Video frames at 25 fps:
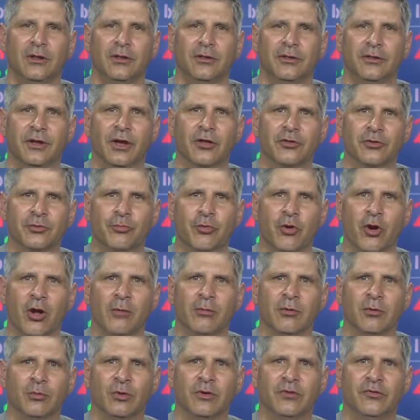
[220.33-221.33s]
The other
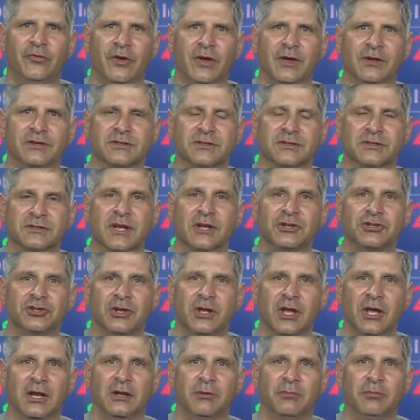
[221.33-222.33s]
problem we face is
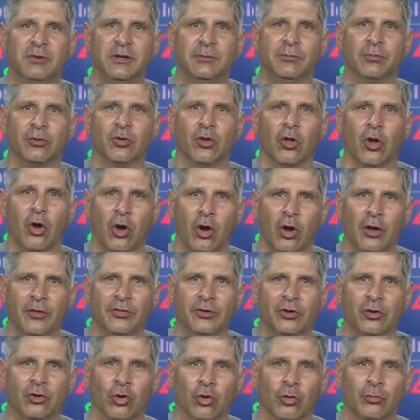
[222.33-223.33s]
educating people on
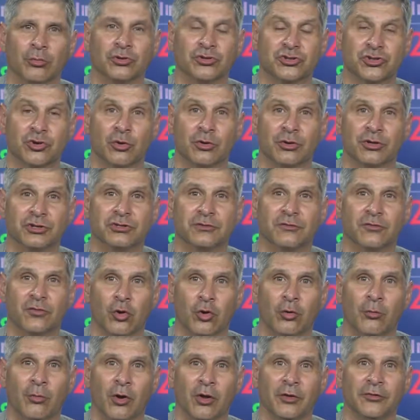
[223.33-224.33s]
the global shortage of
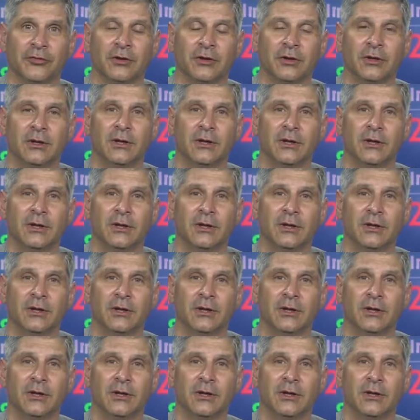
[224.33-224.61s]
cobalt.